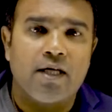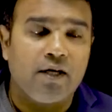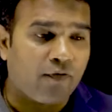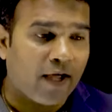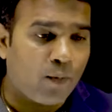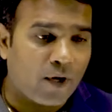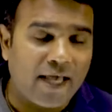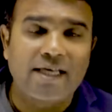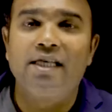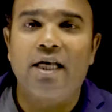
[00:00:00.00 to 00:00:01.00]
If I
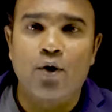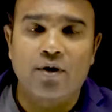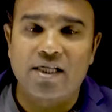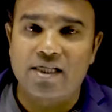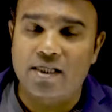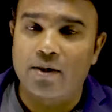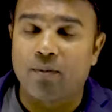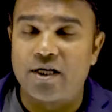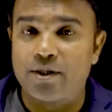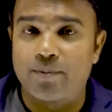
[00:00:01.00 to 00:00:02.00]
would execute this
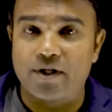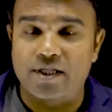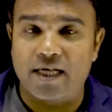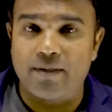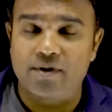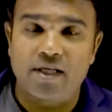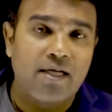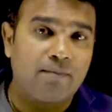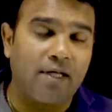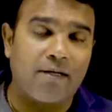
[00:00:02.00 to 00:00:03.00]
multiple times,
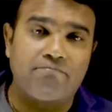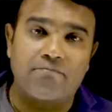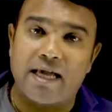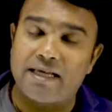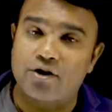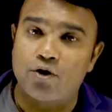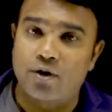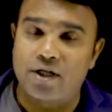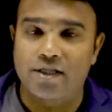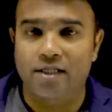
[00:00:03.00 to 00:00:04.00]
then as
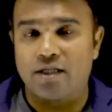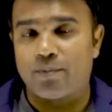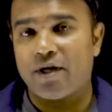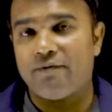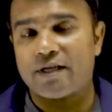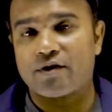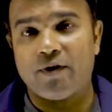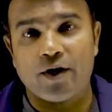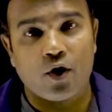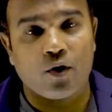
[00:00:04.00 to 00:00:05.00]
noticed in the previous
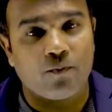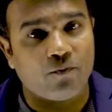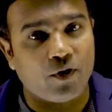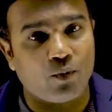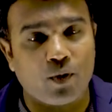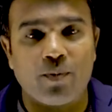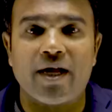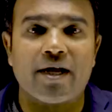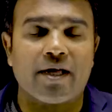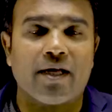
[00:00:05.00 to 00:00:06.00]
video, we would be
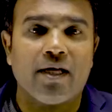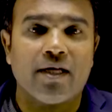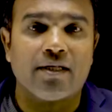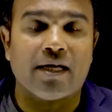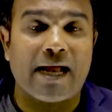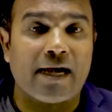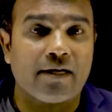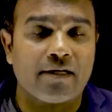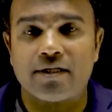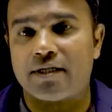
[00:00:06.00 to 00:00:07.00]
getting the
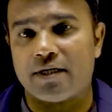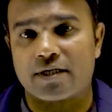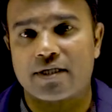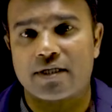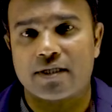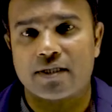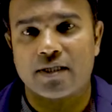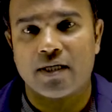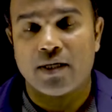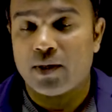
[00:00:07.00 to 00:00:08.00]
added results.
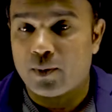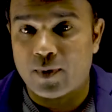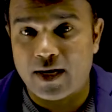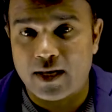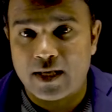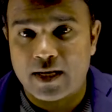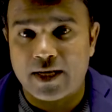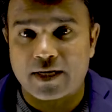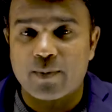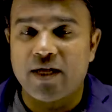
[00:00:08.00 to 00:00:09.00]
Well,
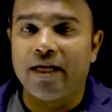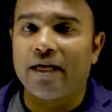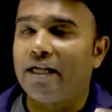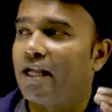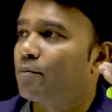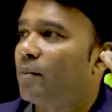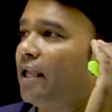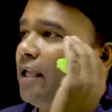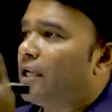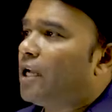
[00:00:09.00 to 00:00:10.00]
let me get
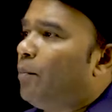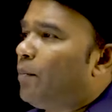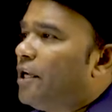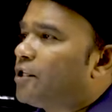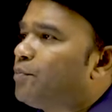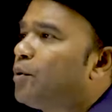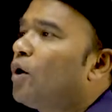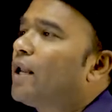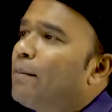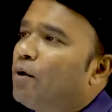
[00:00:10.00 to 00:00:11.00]
my complete
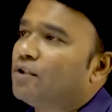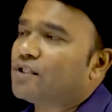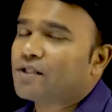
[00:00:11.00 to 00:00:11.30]
program on the